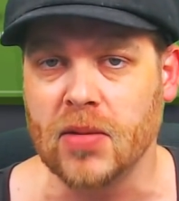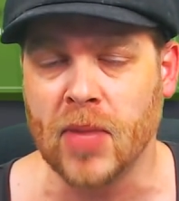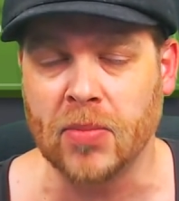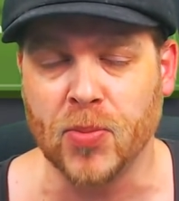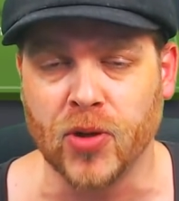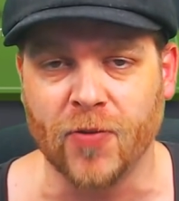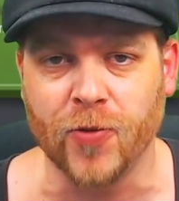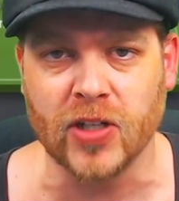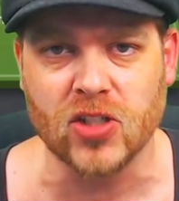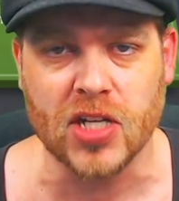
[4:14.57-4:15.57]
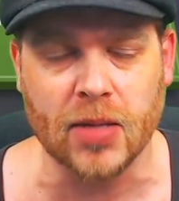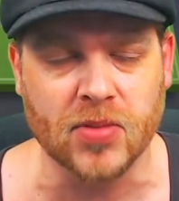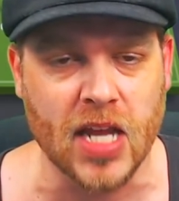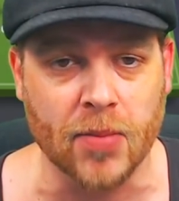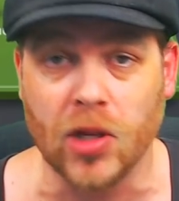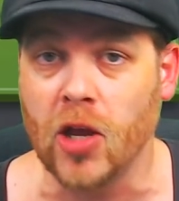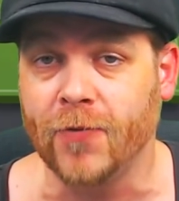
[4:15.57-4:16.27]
maybe put a French team down below.